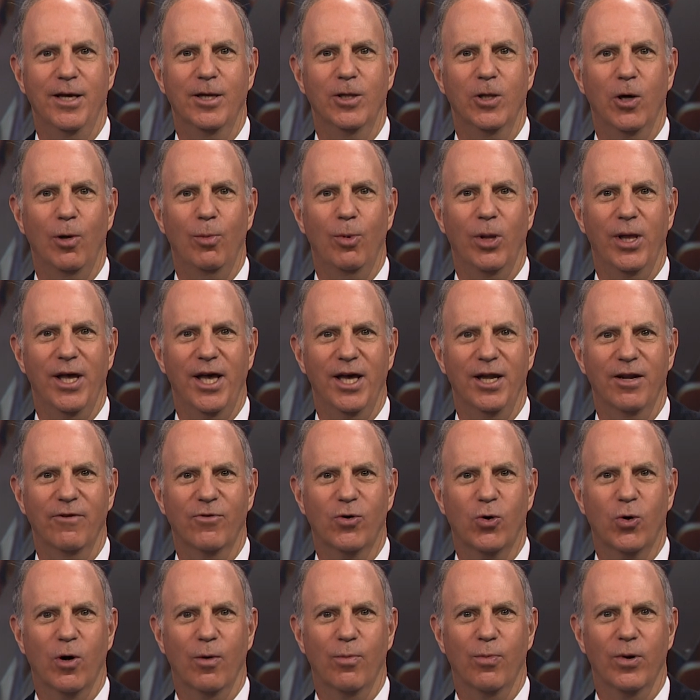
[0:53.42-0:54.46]
Global Head of
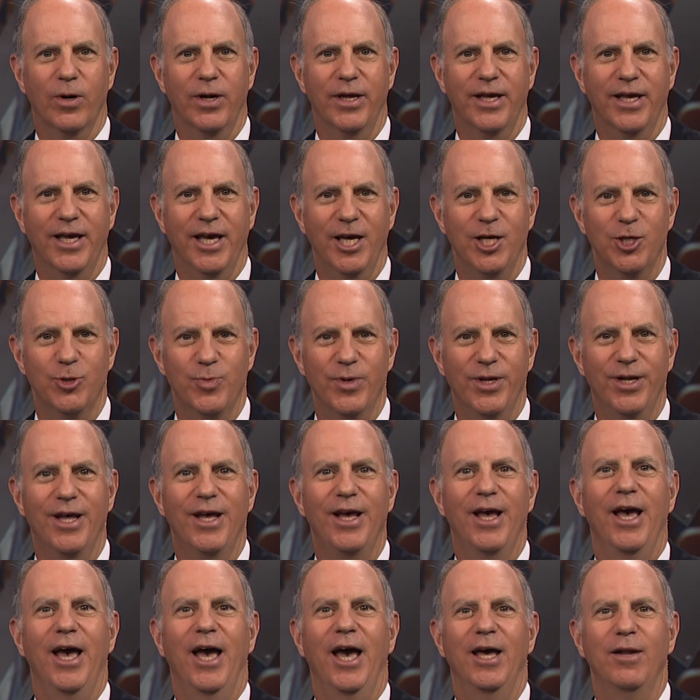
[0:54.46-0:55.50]
Corporate Engagement
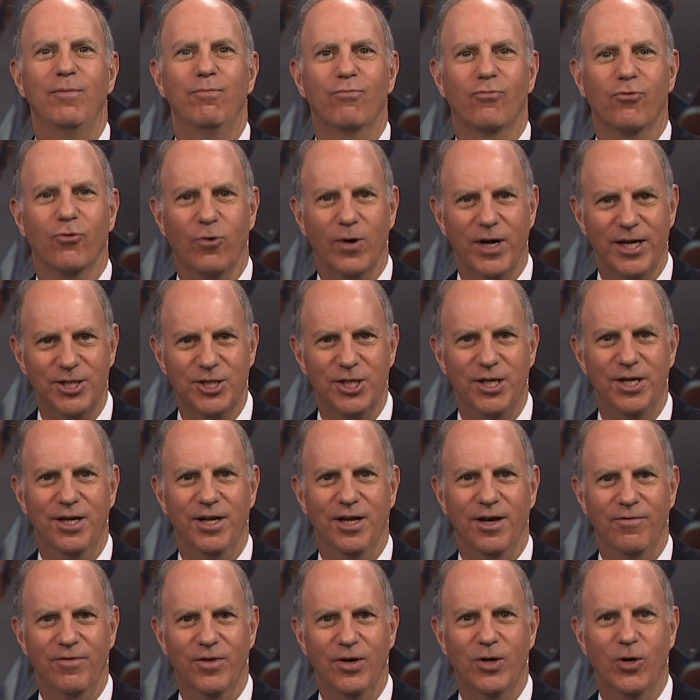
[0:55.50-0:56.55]
and president
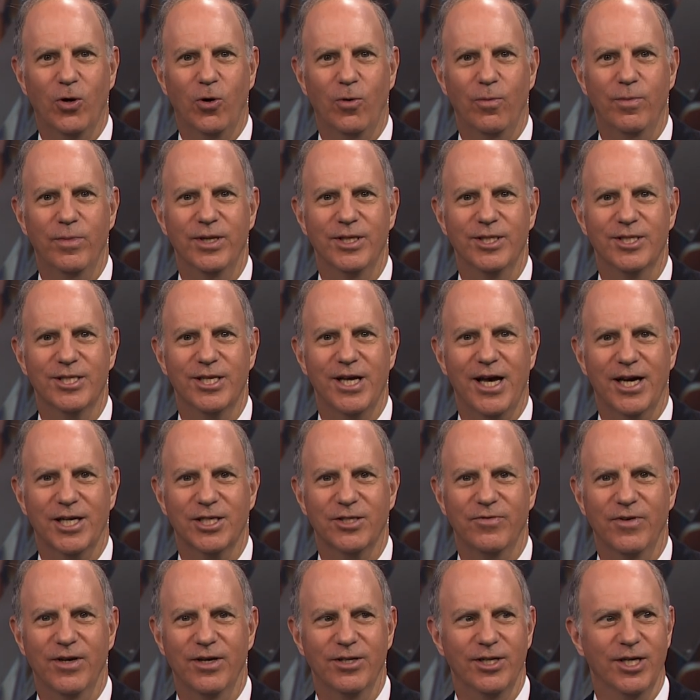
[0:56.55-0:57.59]
of the Goldman Sachs
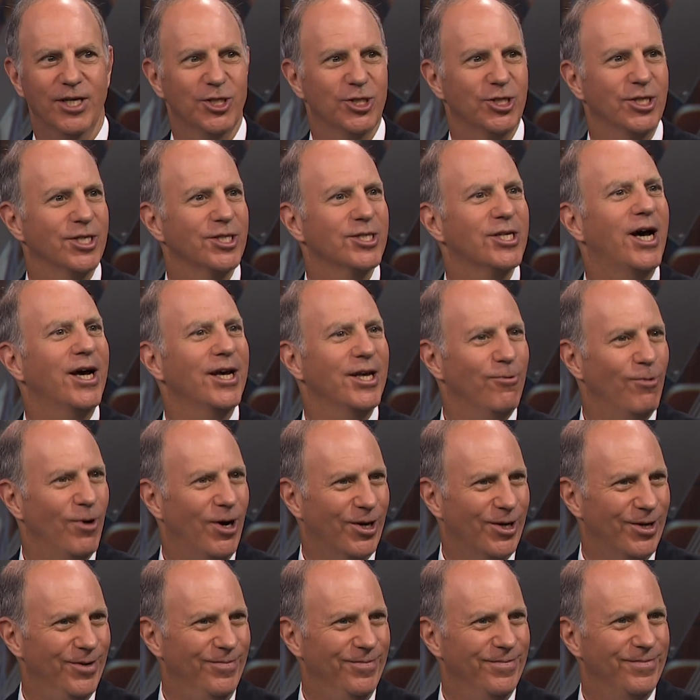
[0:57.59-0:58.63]
Foundation. Asahi,
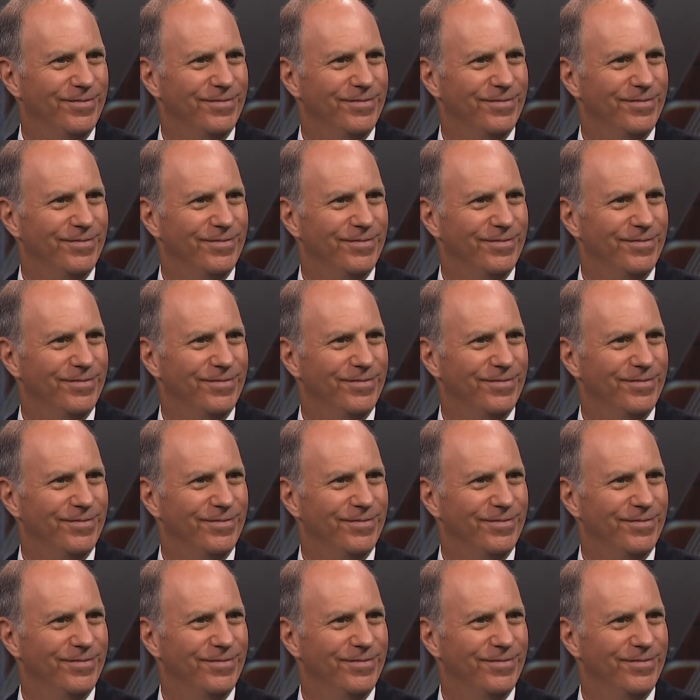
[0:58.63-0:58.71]
welcome.